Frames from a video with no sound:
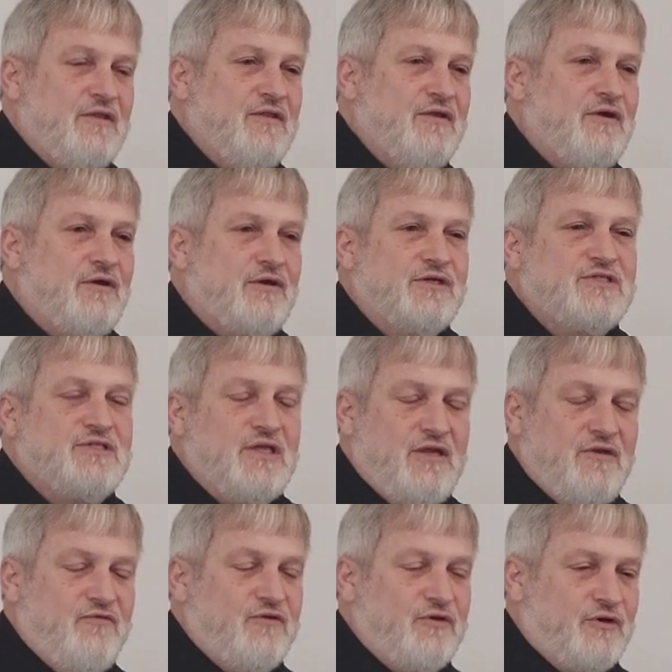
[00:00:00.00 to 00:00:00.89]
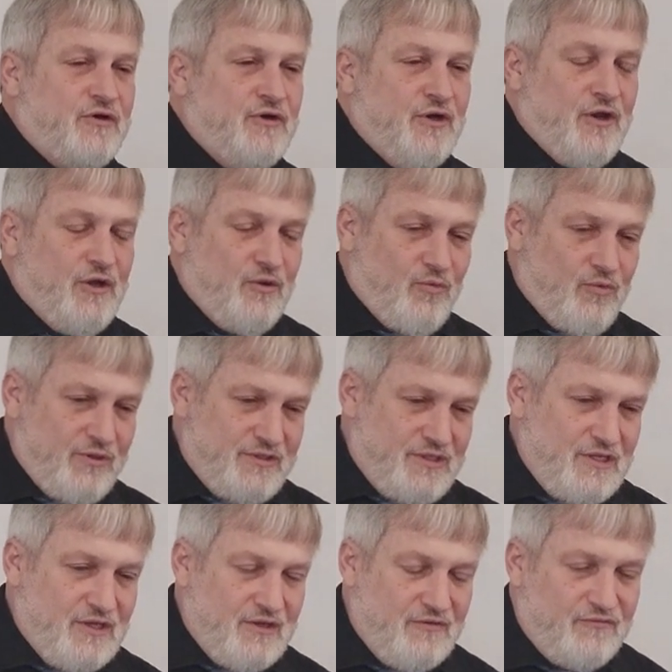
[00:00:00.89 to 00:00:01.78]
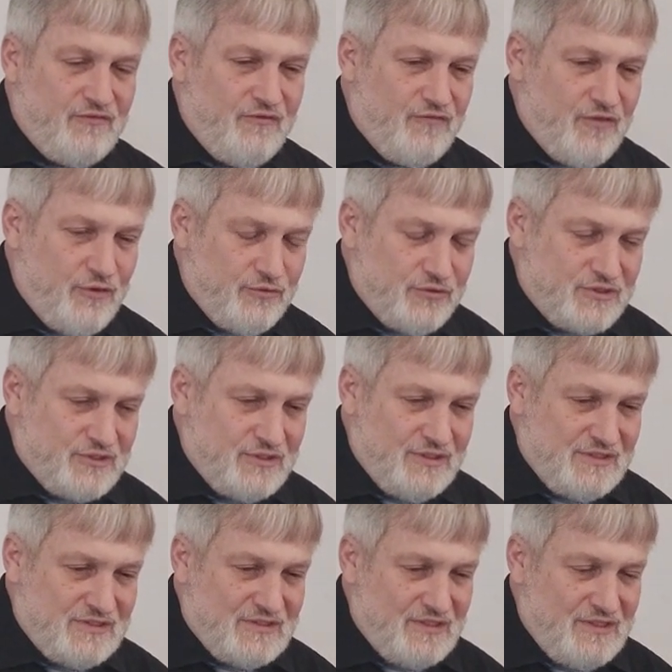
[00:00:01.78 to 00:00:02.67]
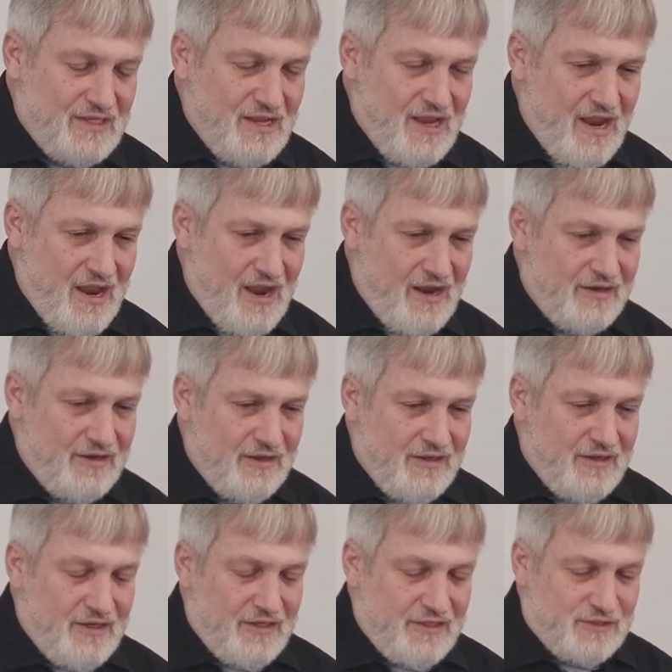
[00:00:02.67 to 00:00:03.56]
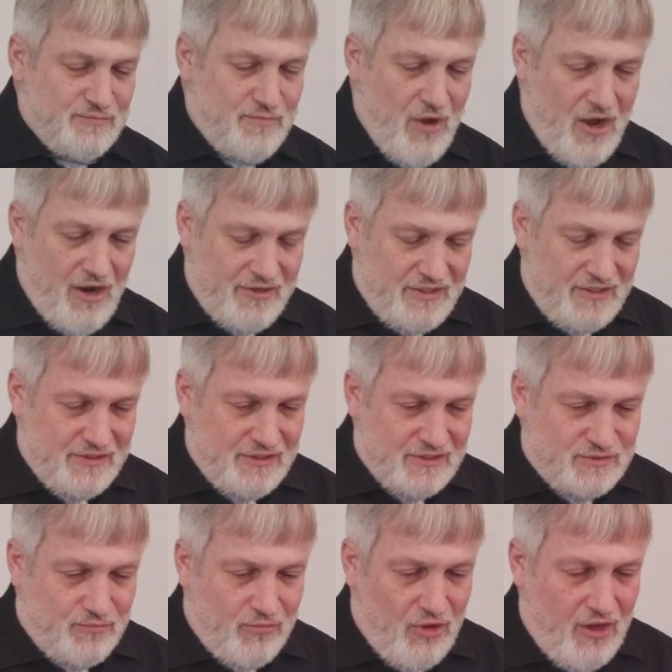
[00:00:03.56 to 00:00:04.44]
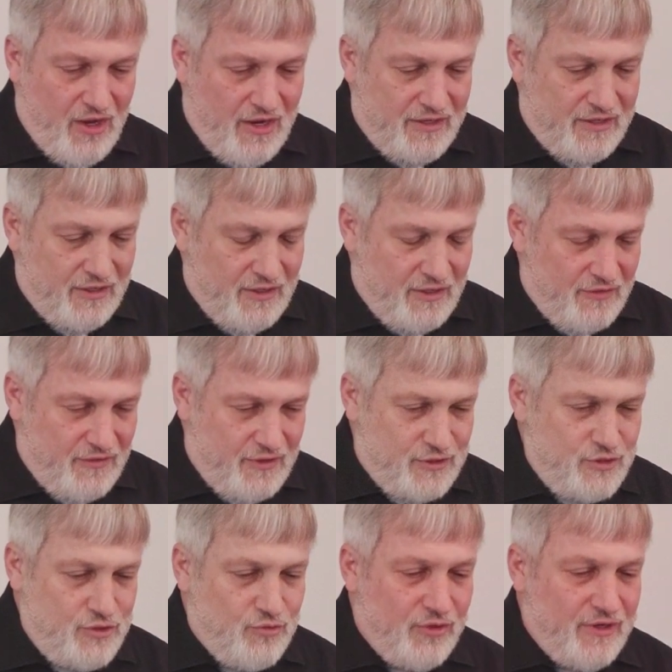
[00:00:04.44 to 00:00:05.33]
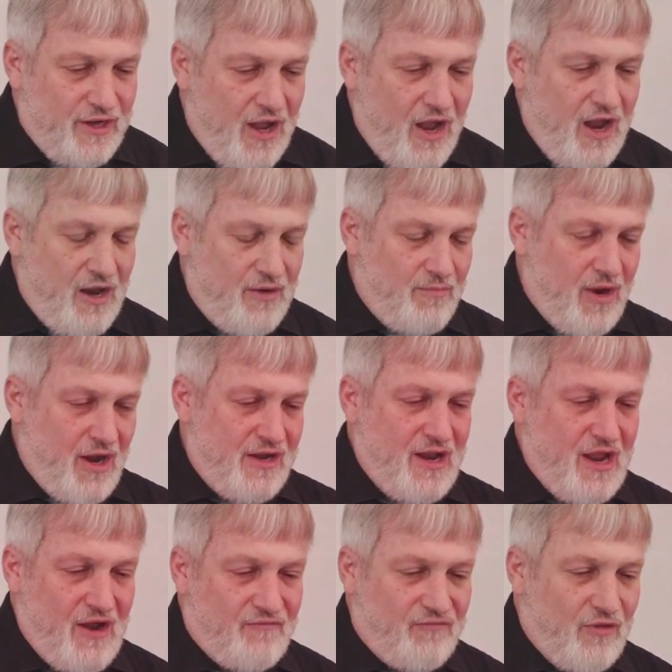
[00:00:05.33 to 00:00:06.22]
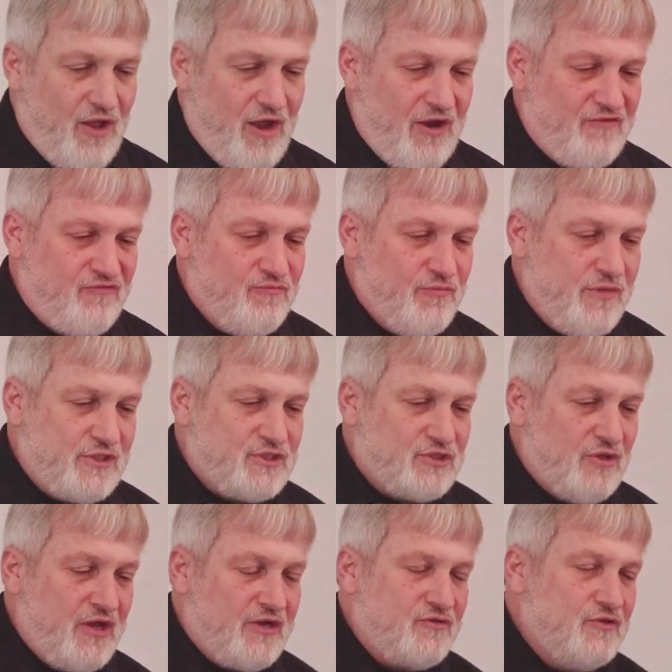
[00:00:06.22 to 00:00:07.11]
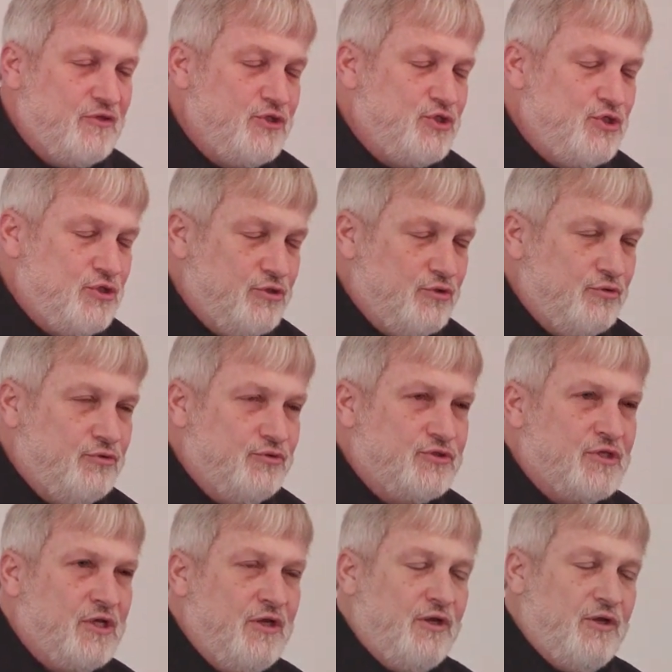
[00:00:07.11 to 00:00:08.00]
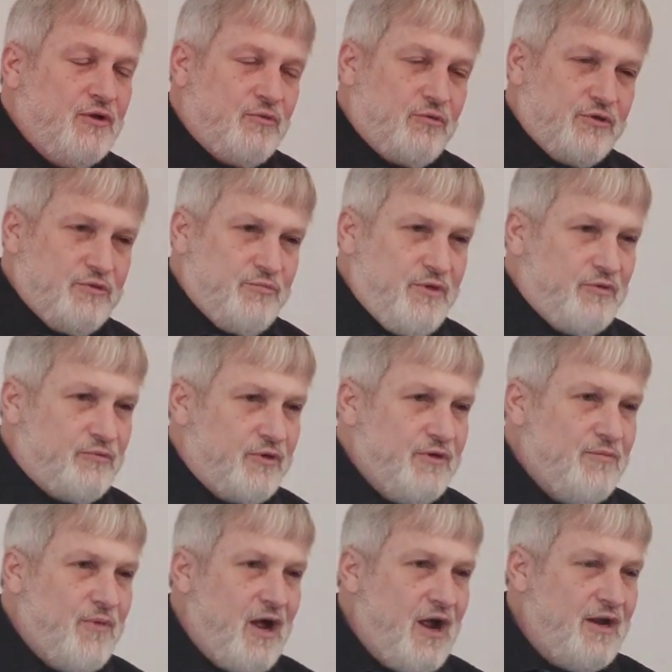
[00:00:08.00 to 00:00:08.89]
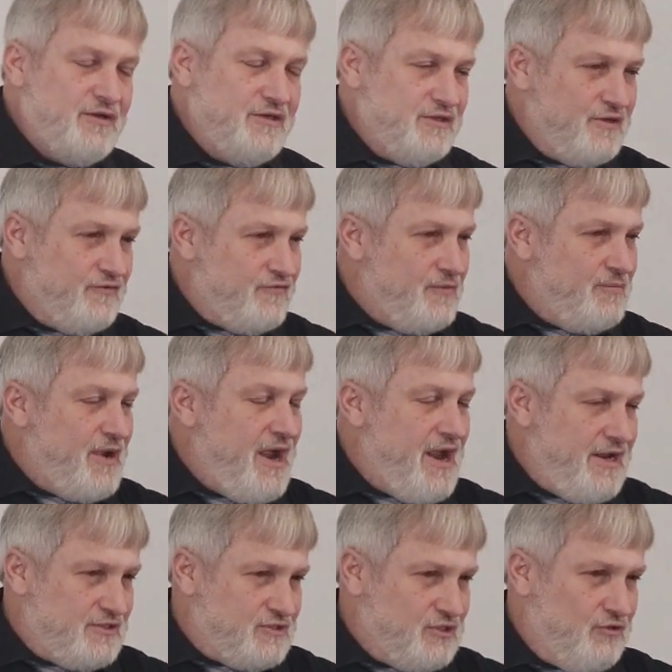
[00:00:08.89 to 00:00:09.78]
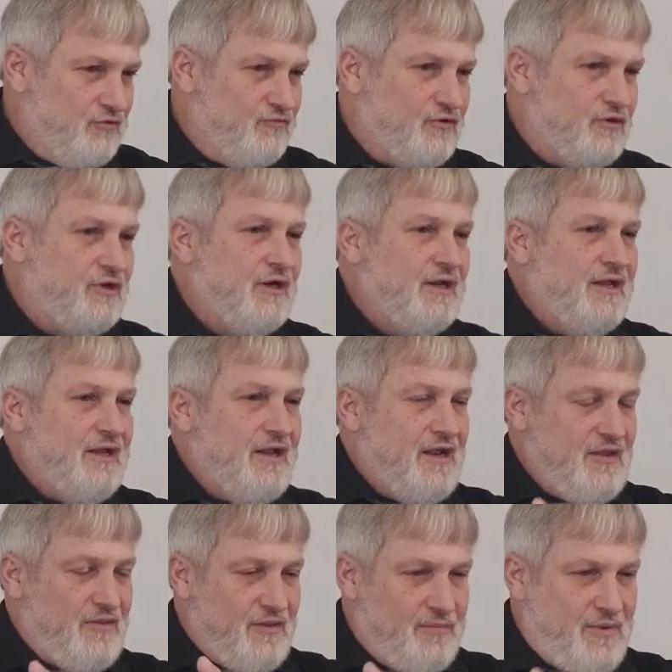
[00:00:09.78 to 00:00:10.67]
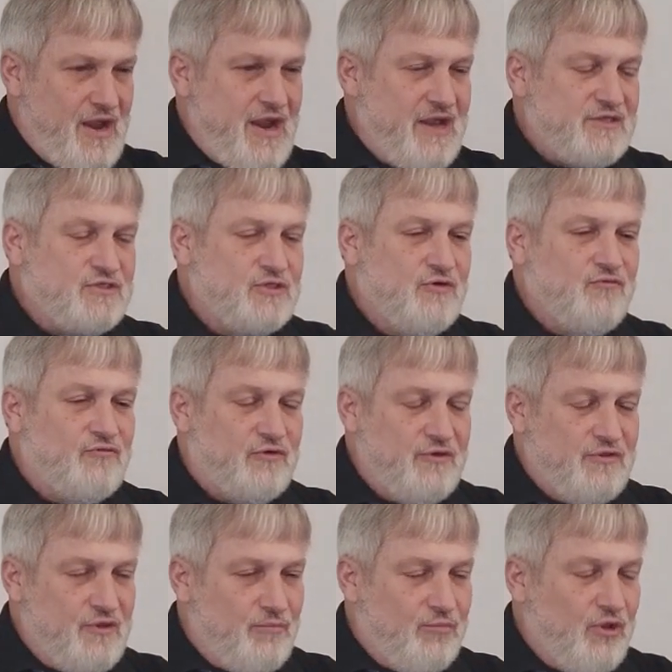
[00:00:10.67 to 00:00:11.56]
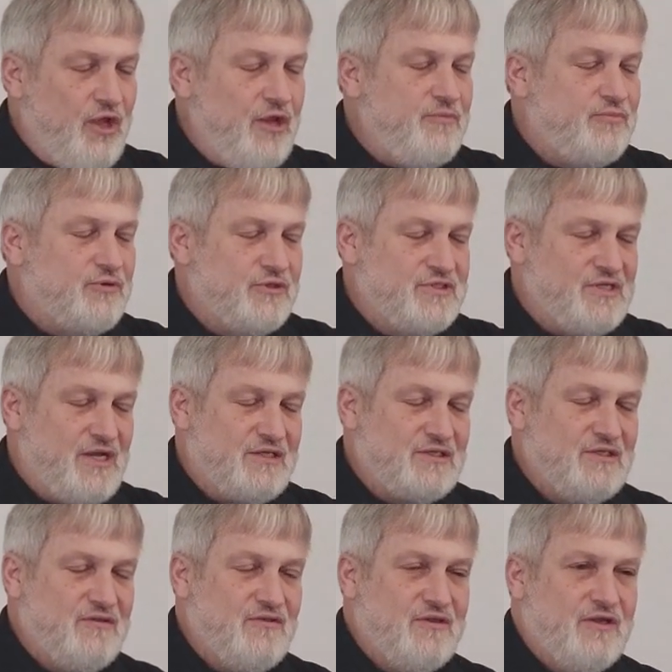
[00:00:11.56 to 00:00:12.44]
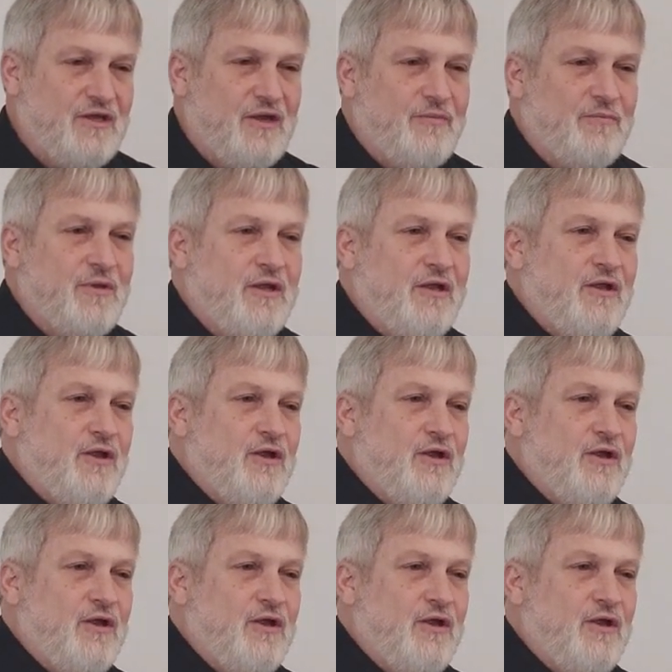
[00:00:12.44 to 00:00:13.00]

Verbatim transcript: that our Savior would give of those things that He had, His body and His blood, that you and I might have life, much like the Jews were to be reminded of the Passover and the Passover and the blood protecting them